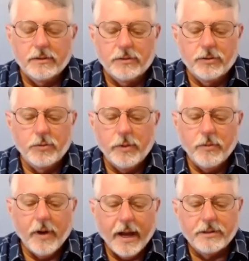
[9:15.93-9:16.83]
do we
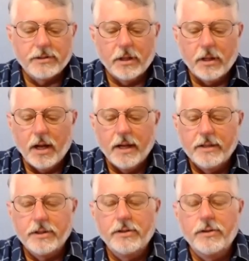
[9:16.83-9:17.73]
rationalize
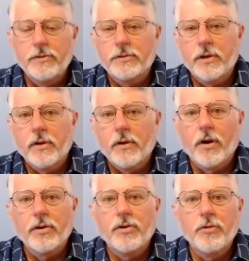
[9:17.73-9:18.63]
and use our
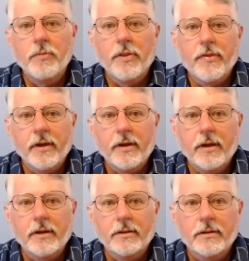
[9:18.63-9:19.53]
human
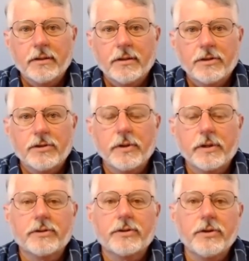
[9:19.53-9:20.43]
thinking to
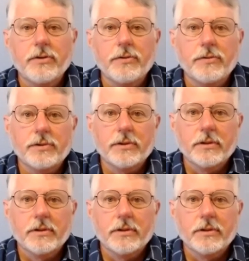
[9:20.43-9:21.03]
excuse